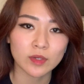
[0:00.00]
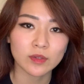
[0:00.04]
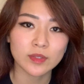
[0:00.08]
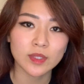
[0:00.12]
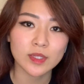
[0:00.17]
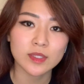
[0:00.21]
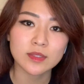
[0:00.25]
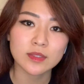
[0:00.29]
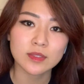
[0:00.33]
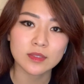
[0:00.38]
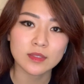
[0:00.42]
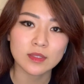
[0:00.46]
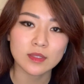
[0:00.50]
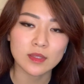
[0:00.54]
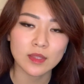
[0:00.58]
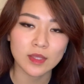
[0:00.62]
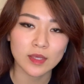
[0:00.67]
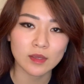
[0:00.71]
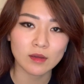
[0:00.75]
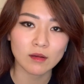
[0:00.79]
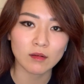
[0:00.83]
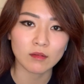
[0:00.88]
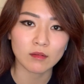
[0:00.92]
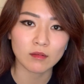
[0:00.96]
that they
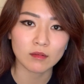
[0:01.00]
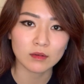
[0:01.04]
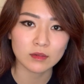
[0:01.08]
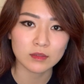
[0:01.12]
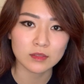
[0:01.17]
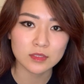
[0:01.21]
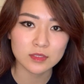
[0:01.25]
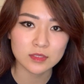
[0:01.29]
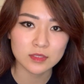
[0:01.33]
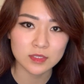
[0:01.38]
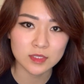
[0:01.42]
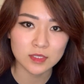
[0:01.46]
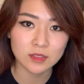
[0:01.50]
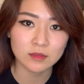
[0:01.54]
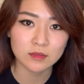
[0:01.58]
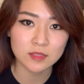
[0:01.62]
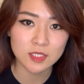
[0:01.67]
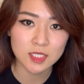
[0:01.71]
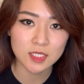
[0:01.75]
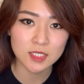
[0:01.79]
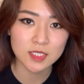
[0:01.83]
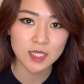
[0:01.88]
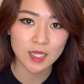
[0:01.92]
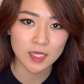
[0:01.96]
are still
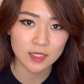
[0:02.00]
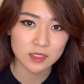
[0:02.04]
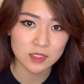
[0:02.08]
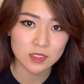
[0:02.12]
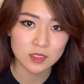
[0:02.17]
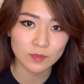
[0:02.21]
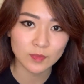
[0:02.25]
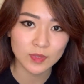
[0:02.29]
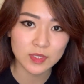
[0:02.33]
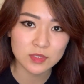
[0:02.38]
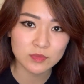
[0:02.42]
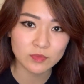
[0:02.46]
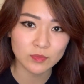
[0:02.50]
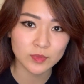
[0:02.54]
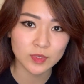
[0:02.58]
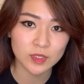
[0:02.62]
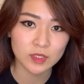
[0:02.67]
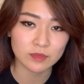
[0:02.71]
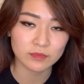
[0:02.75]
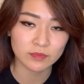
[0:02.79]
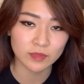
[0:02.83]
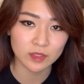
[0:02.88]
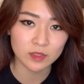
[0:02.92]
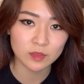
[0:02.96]
just estimates from the
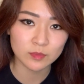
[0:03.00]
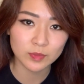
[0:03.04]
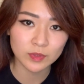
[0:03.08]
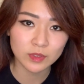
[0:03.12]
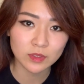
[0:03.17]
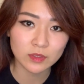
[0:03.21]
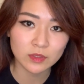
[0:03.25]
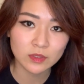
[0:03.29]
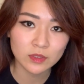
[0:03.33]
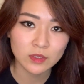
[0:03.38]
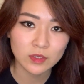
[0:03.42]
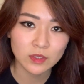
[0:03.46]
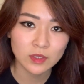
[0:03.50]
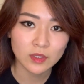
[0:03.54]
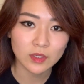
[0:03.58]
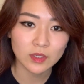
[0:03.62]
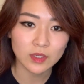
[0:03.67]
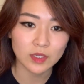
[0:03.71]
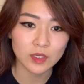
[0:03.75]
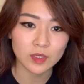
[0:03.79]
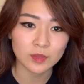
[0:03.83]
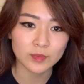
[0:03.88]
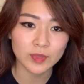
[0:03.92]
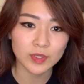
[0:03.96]
developer.
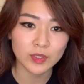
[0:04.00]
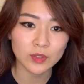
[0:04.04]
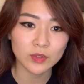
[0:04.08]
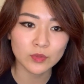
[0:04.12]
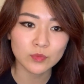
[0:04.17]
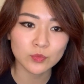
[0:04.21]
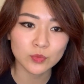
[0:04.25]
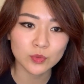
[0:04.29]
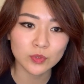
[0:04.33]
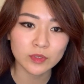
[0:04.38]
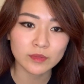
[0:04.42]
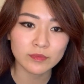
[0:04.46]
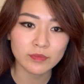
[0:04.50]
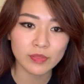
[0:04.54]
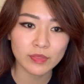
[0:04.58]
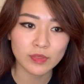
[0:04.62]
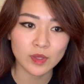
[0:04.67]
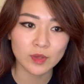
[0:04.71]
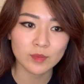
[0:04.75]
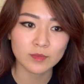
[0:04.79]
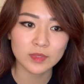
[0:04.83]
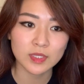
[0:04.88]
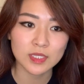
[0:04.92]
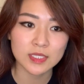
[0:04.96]
A good rule of
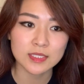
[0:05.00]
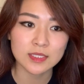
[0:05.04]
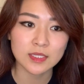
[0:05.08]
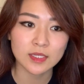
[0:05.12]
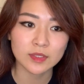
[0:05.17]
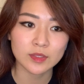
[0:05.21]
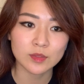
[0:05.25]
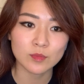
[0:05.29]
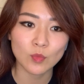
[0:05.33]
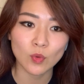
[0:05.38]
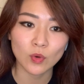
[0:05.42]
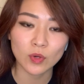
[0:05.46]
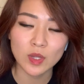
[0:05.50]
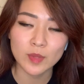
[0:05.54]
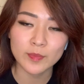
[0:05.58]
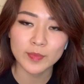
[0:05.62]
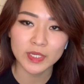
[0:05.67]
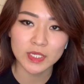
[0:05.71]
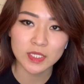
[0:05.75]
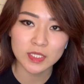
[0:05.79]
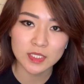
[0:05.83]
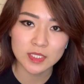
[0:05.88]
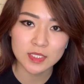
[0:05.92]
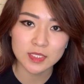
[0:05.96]
thumb is that the more
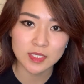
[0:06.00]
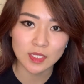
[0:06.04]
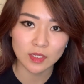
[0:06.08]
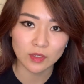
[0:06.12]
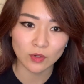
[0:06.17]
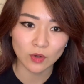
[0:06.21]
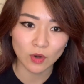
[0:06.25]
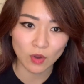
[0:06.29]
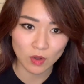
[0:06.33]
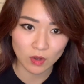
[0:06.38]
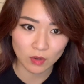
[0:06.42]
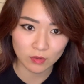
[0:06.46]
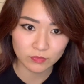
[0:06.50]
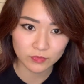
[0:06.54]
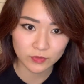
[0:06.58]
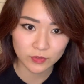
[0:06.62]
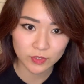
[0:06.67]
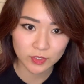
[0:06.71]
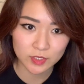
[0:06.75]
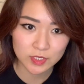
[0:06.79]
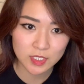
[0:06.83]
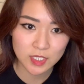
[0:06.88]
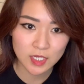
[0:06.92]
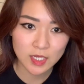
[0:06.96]
amenities that are
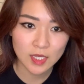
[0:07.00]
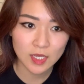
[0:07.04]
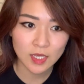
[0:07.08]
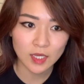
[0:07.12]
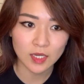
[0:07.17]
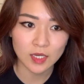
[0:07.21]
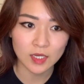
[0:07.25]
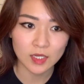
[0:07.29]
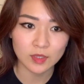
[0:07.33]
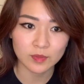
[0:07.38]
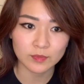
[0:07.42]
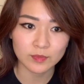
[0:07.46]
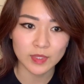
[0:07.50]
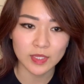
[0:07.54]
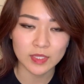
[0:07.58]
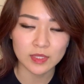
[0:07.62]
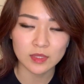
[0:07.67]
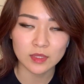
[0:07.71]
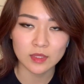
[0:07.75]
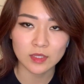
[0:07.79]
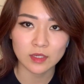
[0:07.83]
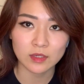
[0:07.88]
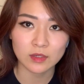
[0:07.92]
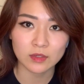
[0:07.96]
offered,
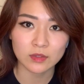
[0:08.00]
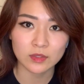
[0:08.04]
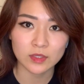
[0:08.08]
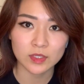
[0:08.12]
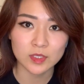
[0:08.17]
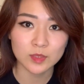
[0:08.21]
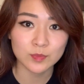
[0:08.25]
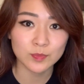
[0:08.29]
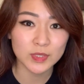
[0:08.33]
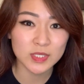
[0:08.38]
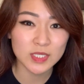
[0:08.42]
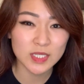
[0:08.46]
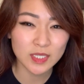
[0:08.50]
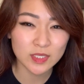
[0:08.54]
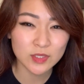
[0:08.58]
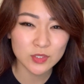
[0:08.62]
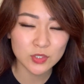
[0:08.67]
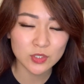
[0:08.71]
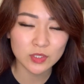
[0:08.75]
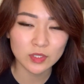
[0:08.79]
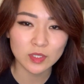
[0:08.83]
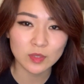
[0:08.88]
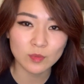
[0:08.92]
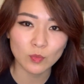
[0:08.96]
that there is
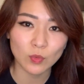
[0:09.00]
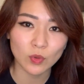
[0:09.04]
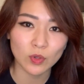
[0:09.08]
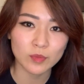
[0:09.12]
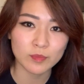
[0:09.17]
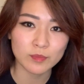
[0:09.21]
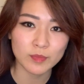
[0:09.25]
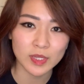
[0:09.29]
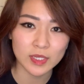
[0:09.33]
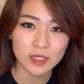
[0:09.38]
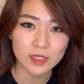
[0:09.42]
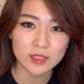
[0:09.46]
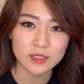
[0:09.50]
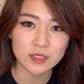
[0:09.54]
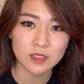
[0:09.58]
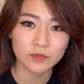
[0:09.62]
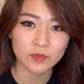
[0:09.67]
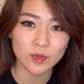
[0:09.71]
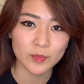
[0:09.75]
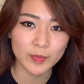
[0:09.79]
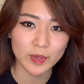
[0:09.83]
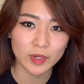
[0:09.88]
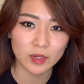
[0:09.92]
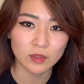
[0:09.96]
potentially more maintenance and
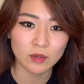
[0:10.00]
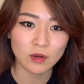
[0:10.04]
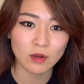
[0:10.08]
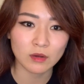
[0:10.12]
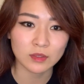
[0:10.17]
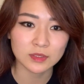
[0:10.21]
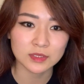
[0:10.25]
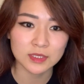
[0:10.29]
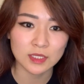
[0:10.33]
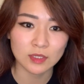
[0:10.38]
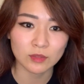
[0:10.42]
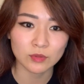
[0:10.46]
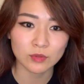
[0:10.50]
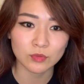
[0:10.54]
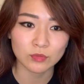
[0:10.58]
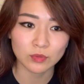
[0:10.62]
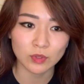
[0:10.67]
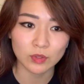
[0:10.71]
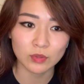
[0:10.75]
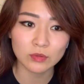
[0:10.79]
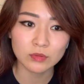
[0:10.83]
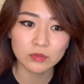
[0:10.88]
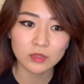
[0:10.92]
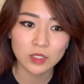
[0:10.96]
repair costs down the
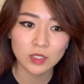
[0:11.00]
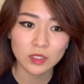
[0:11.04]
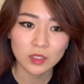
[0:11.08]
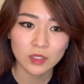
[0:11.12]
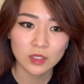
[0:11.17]
road.